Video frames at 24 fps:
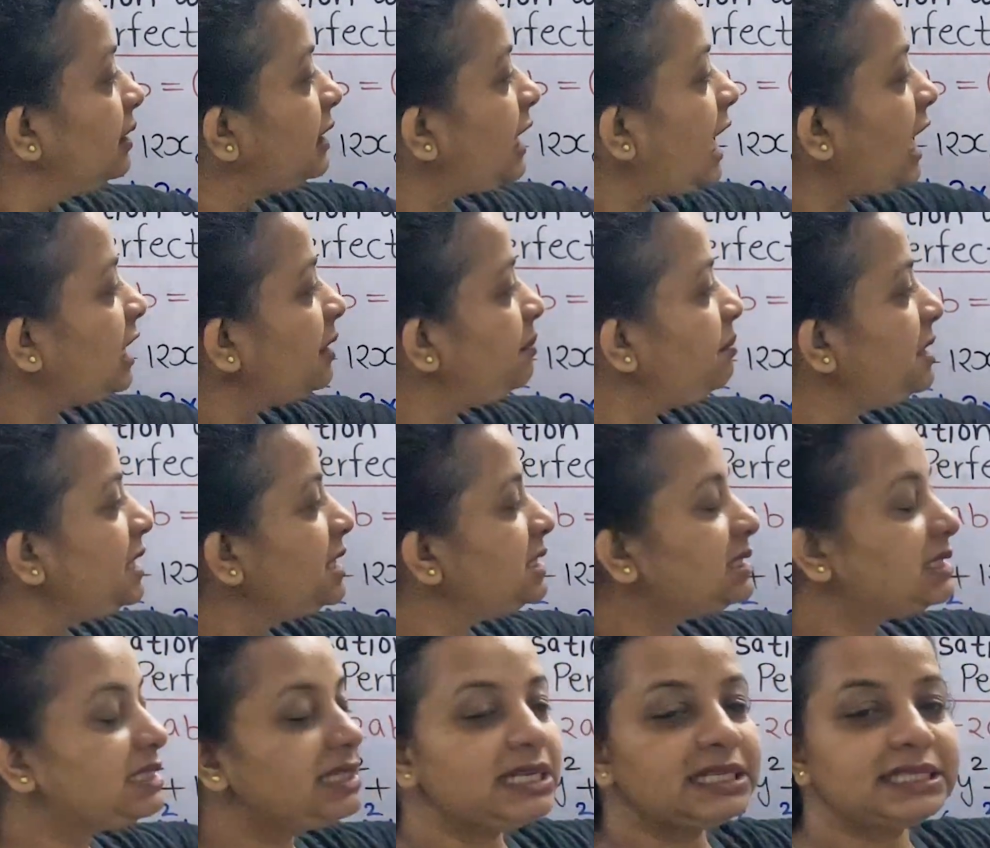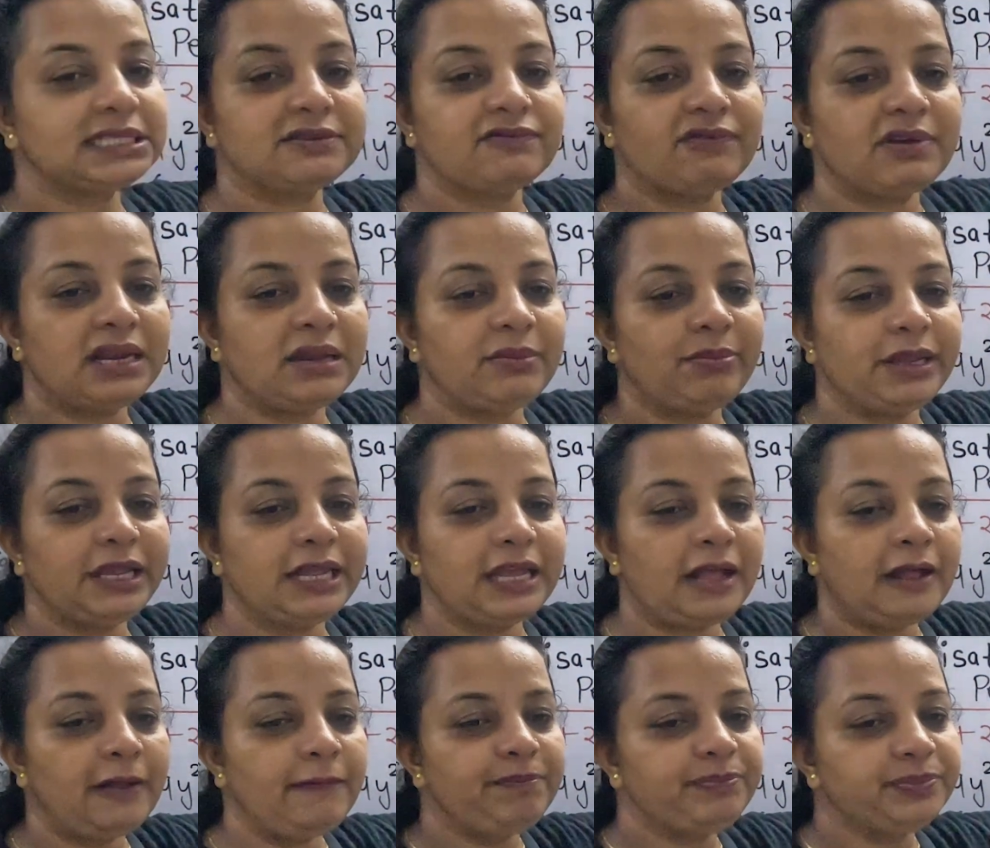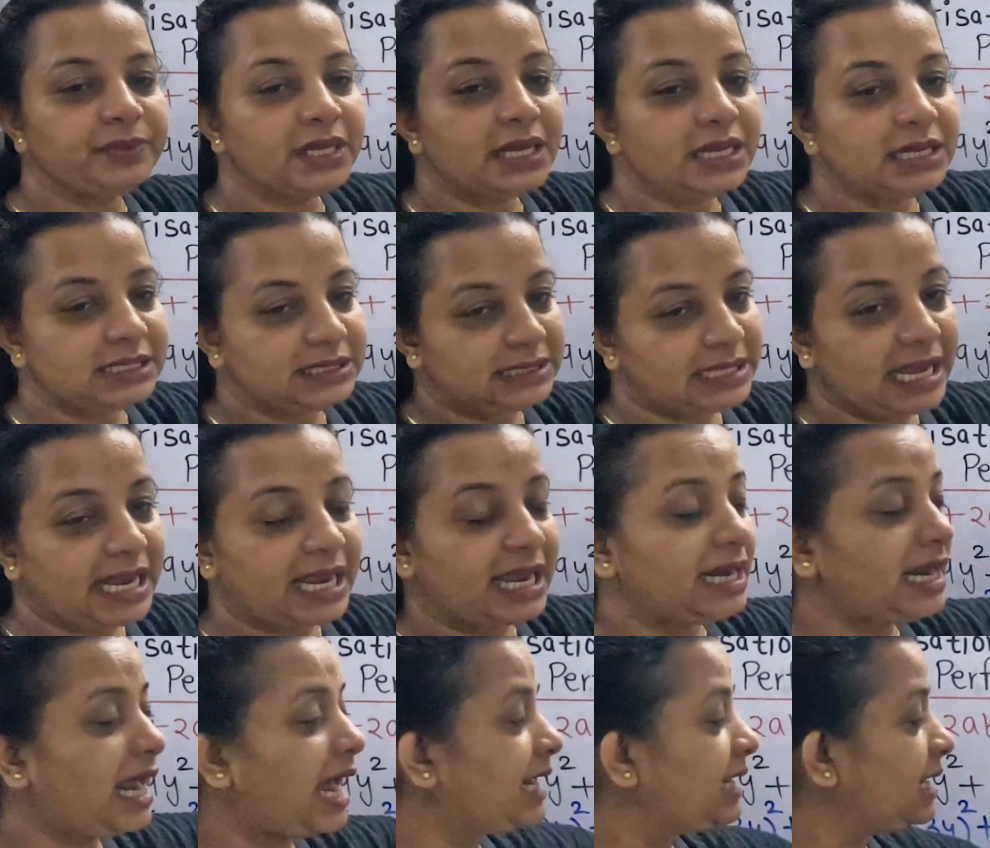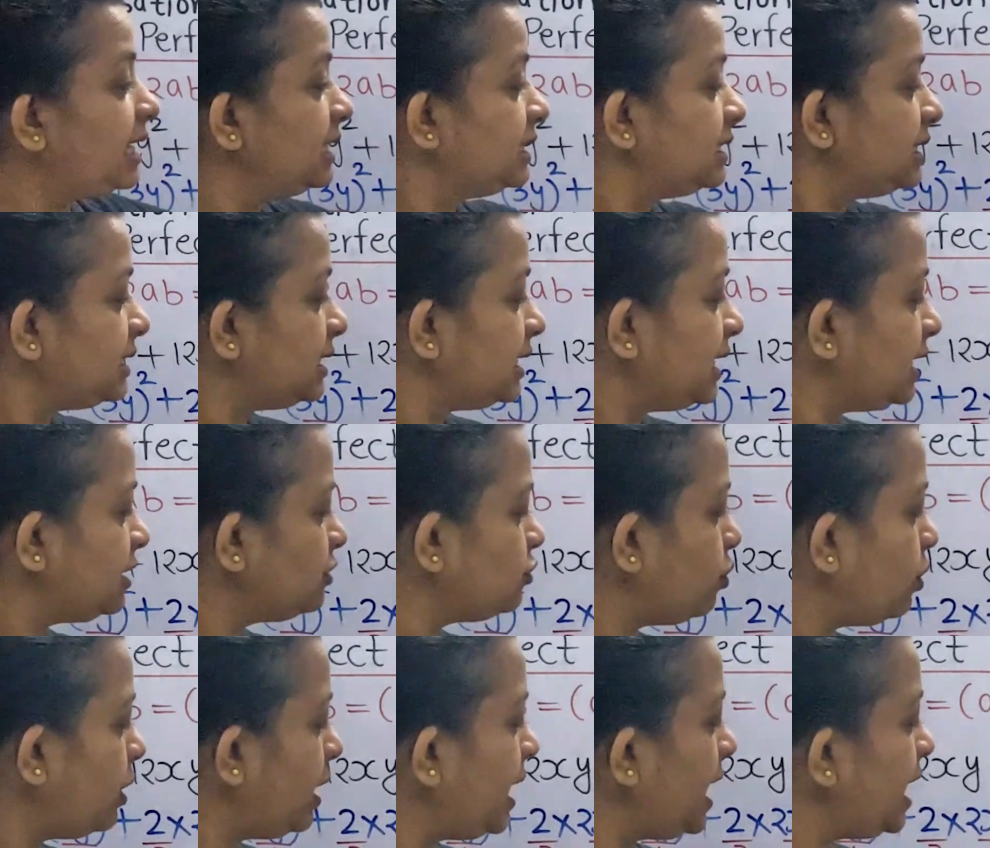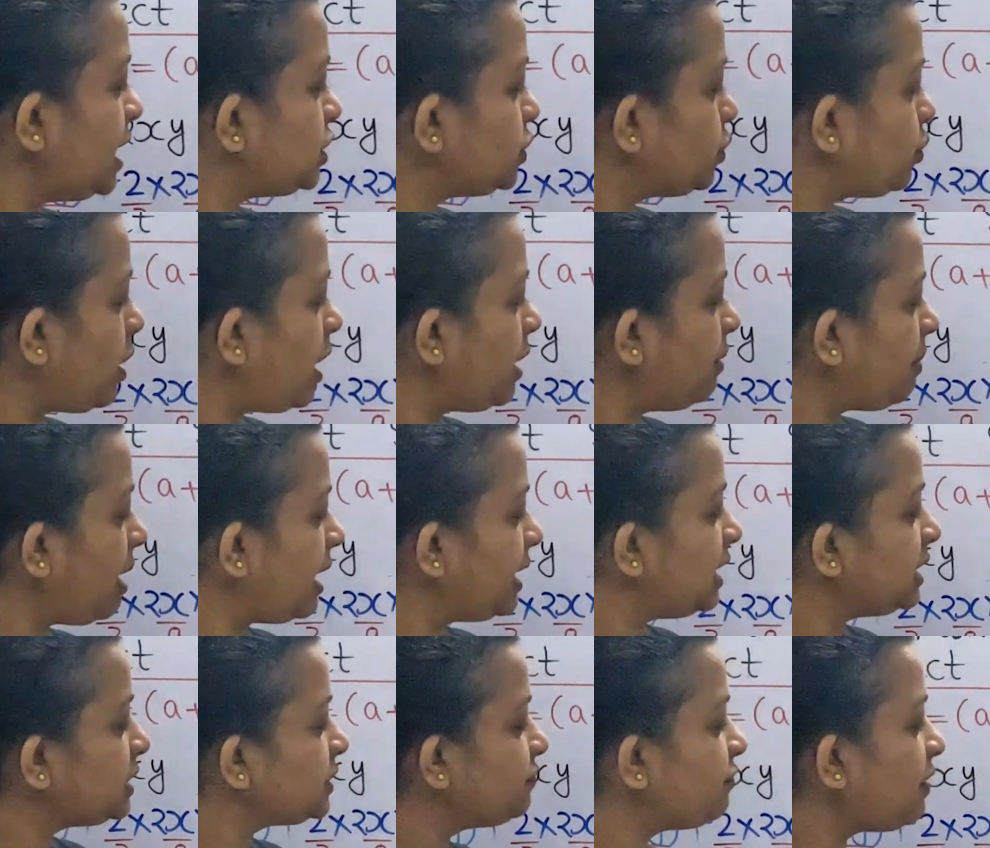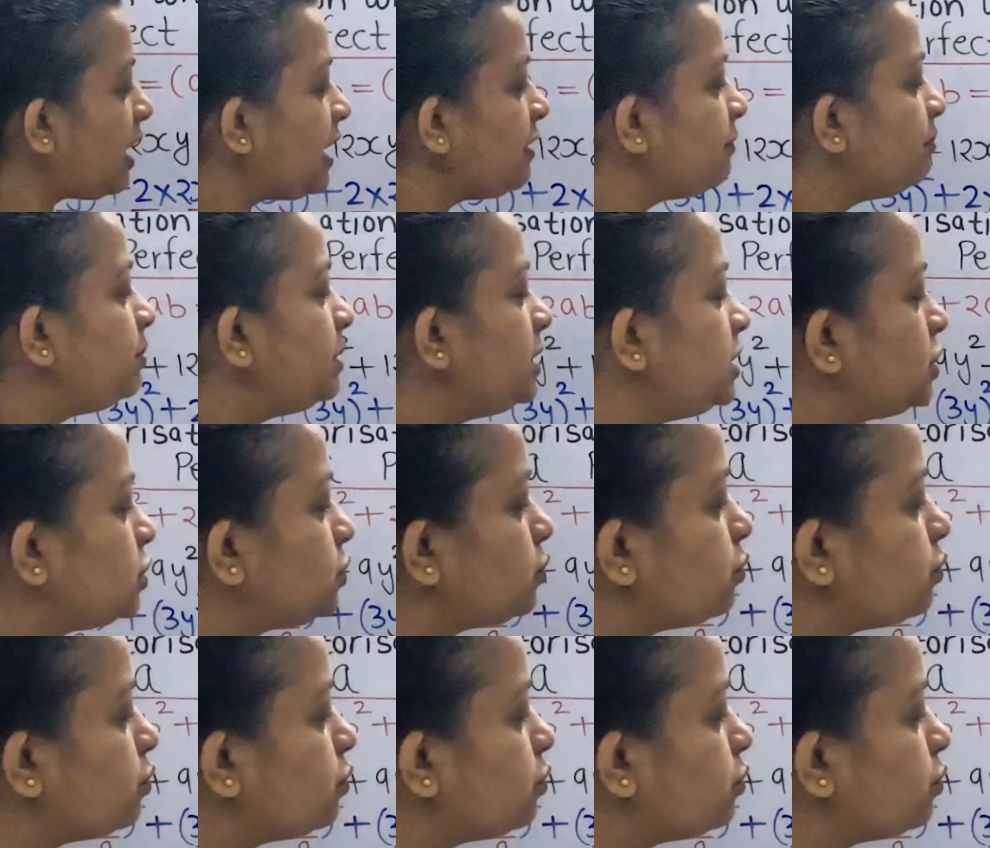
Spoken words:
That means this will be a second identity. So a square minus 5b